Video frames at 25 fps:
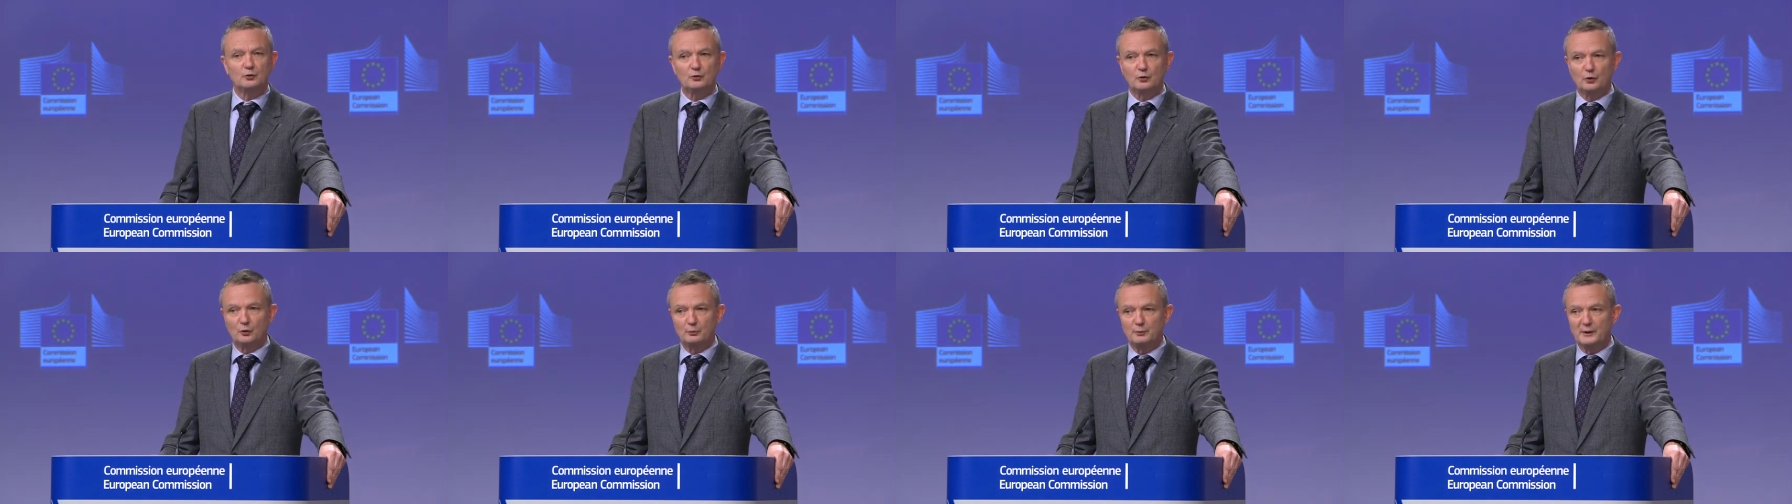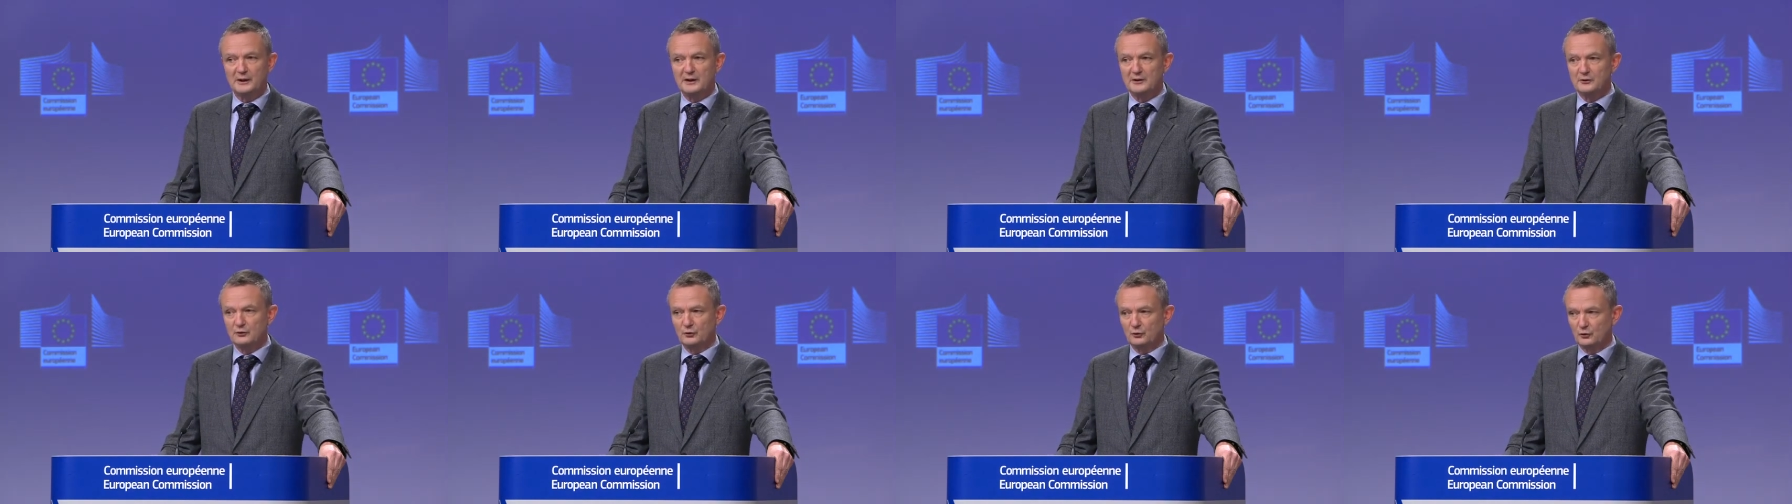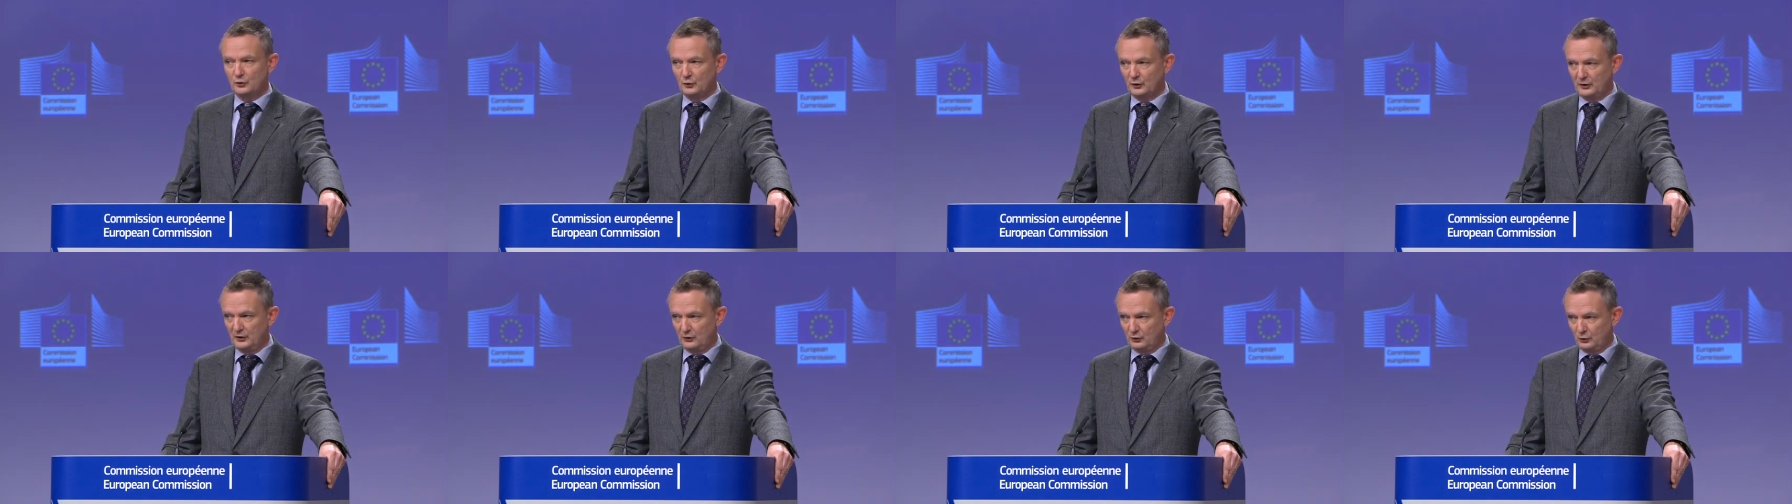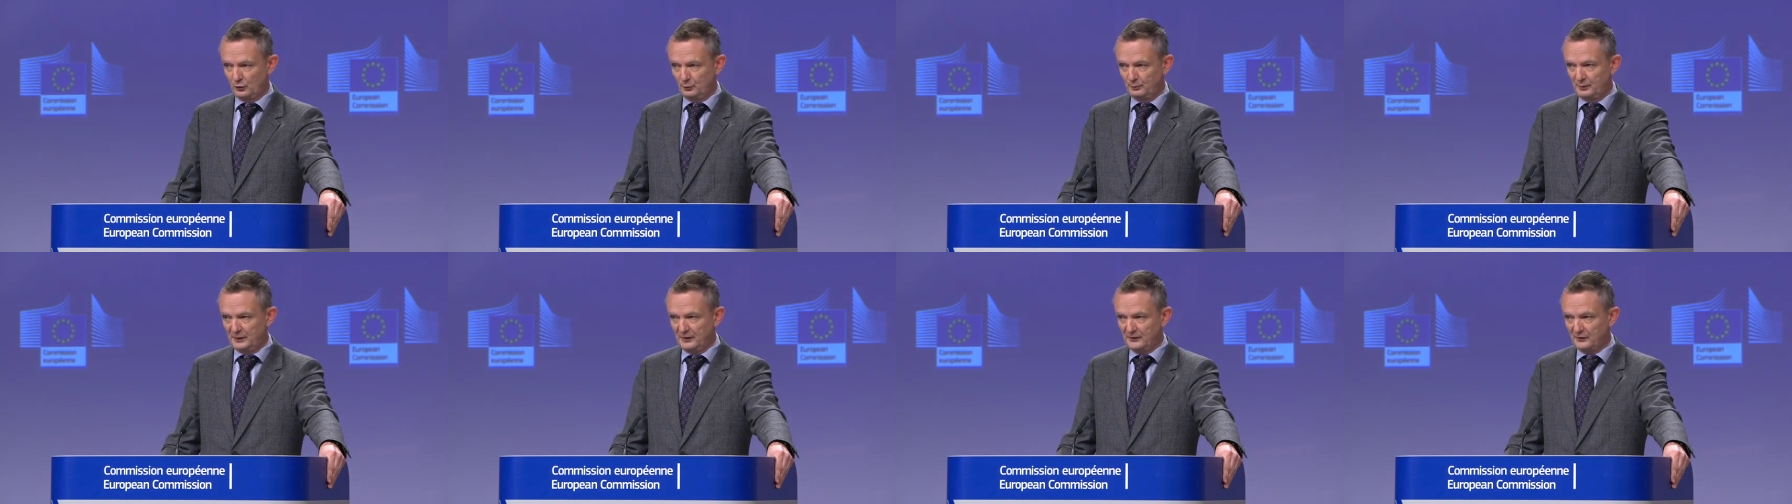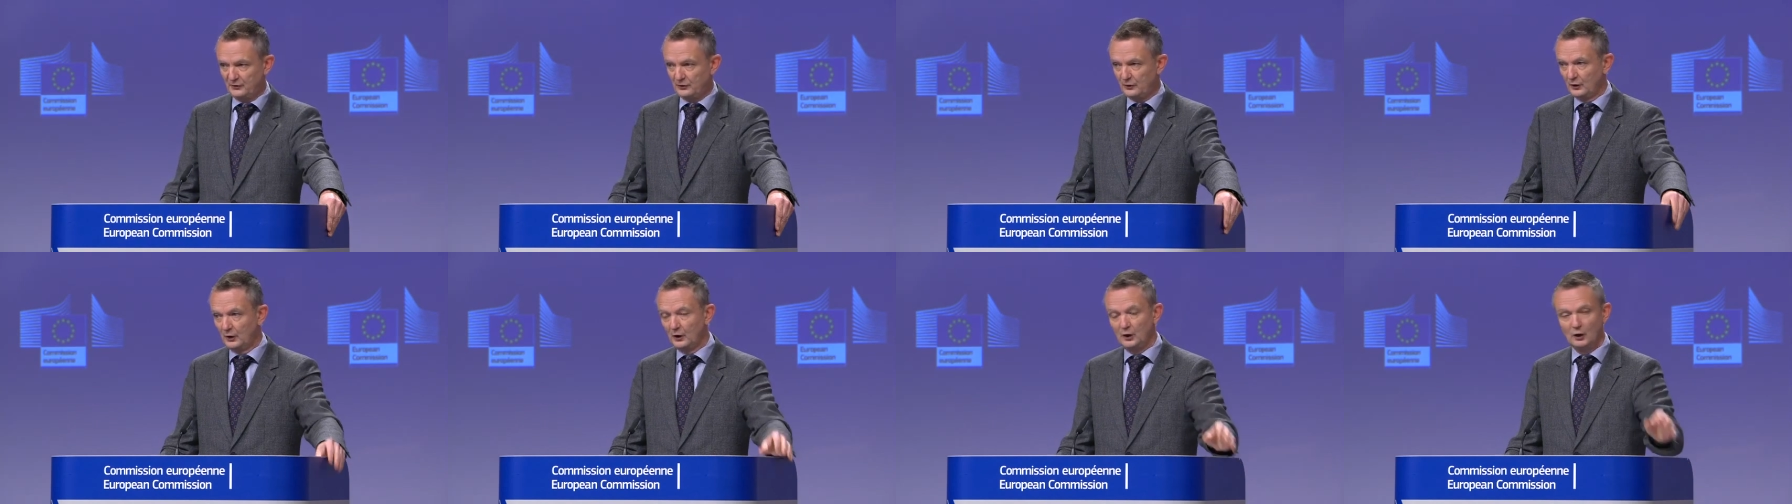Our trip is
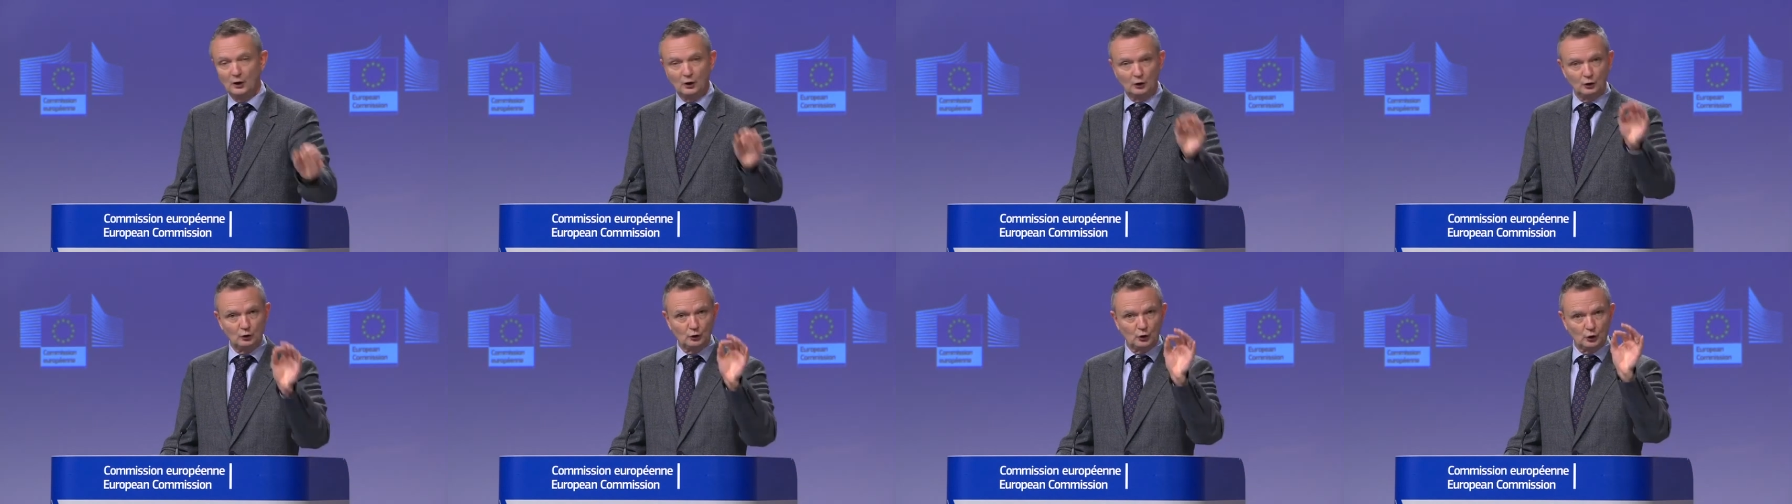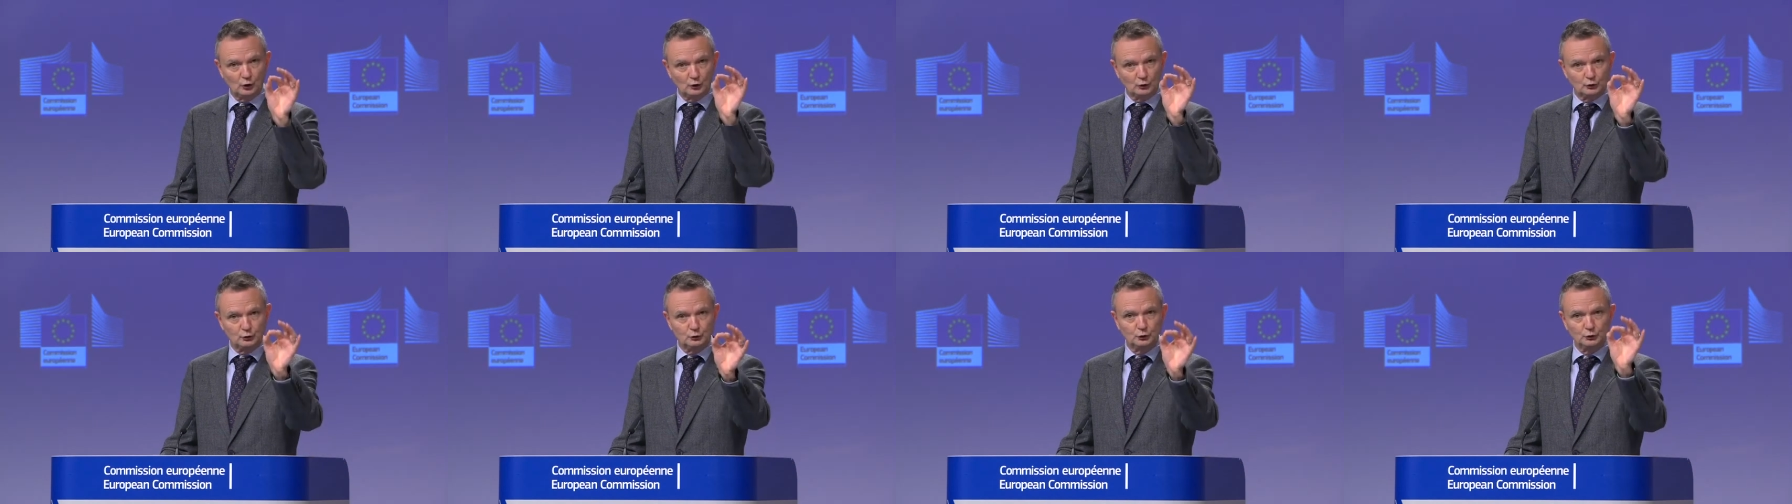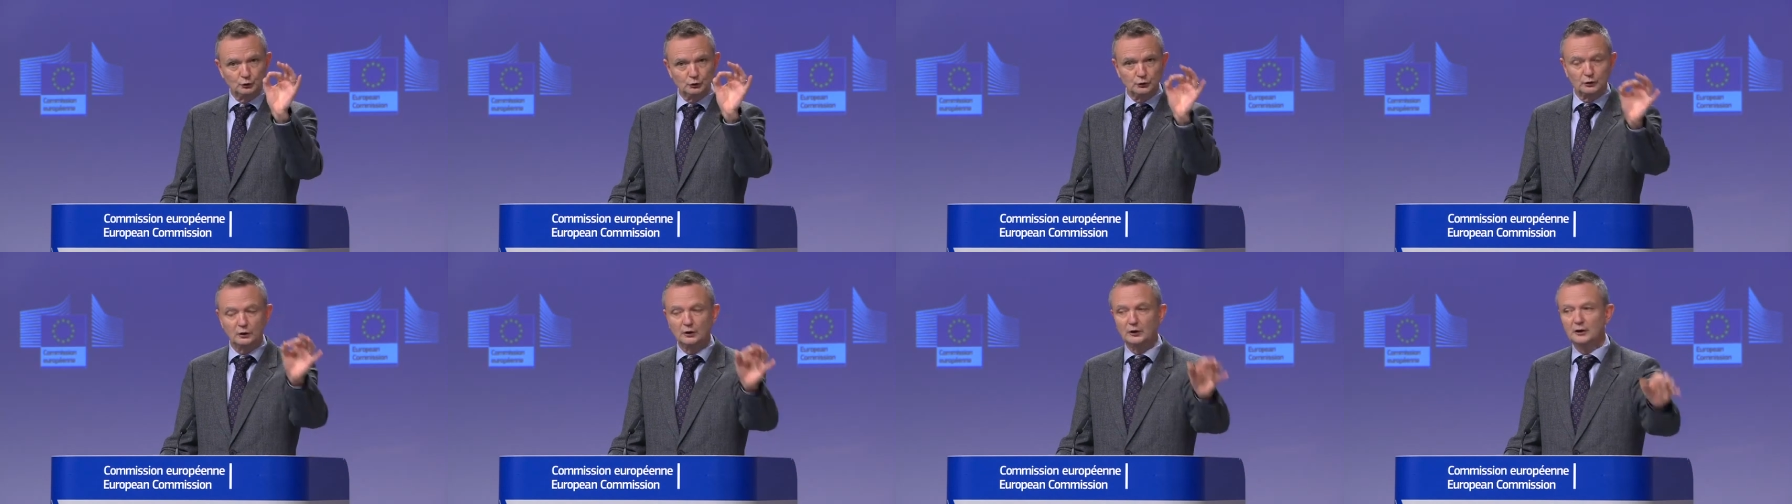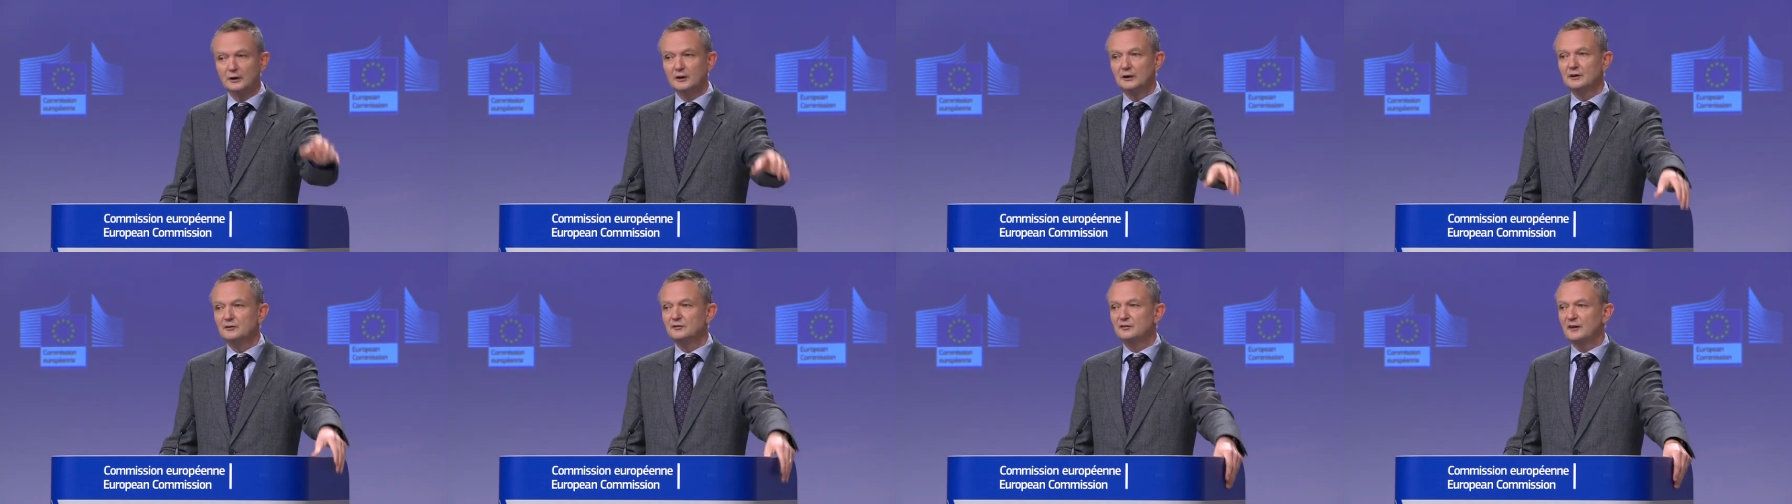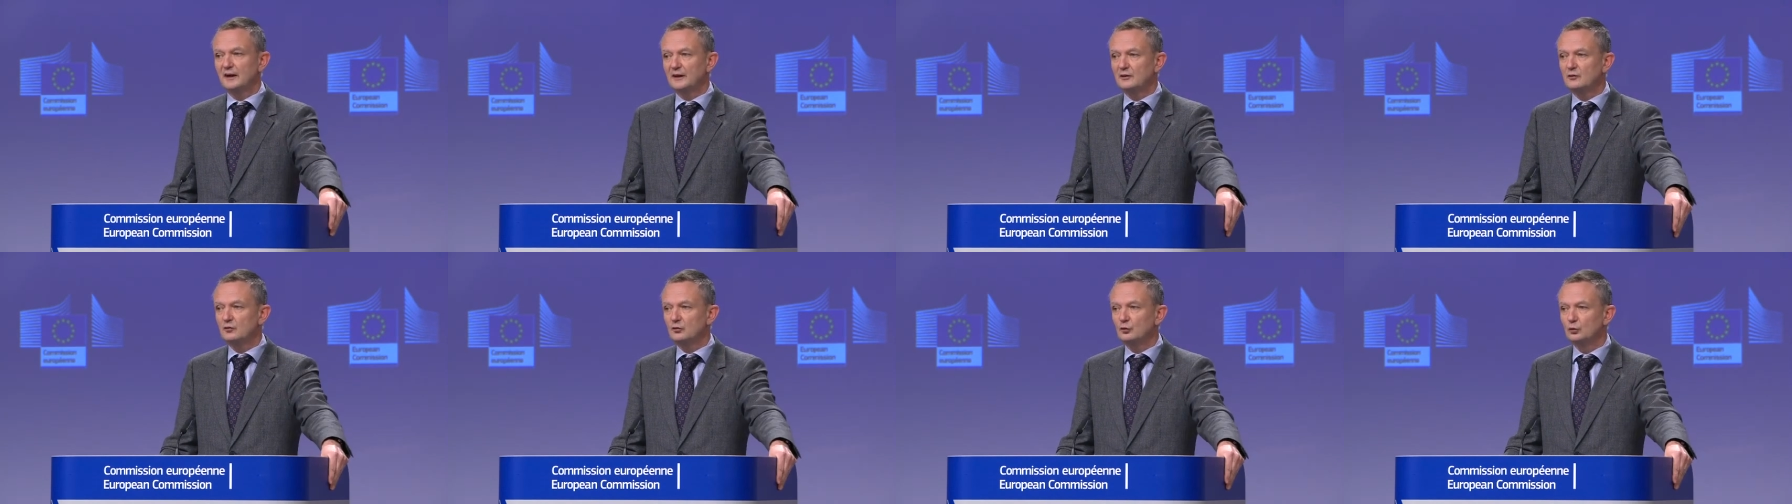not a success or a
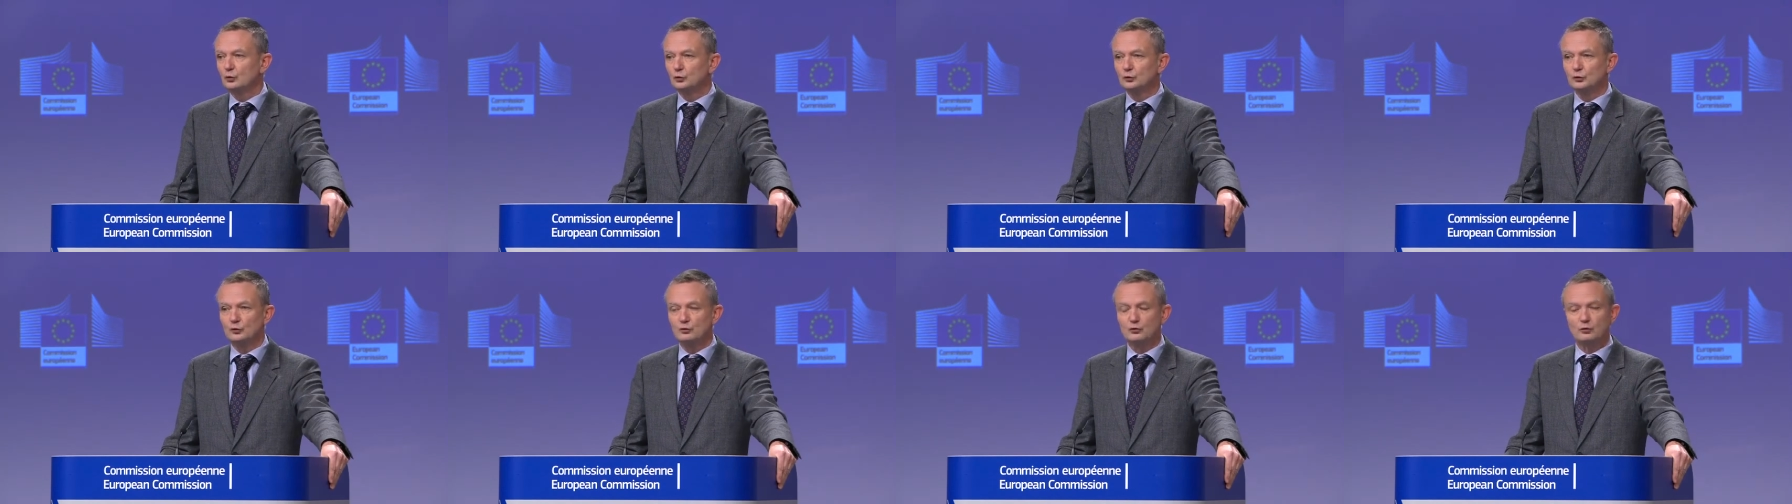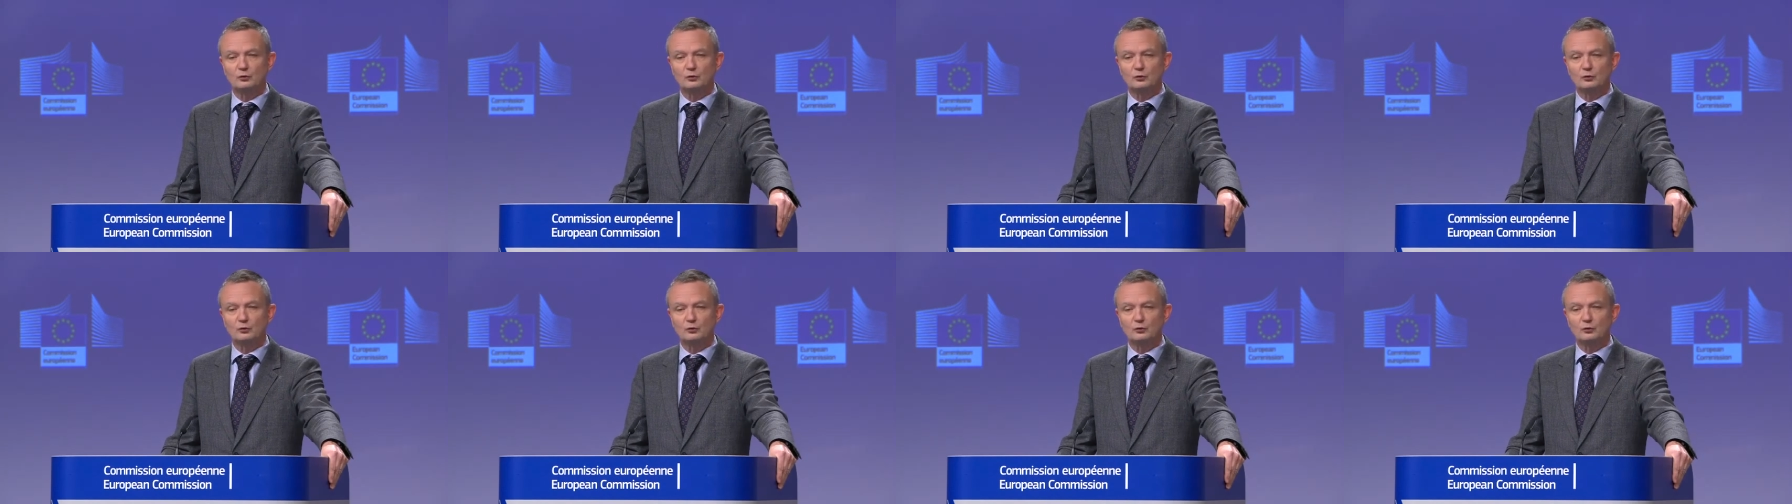failure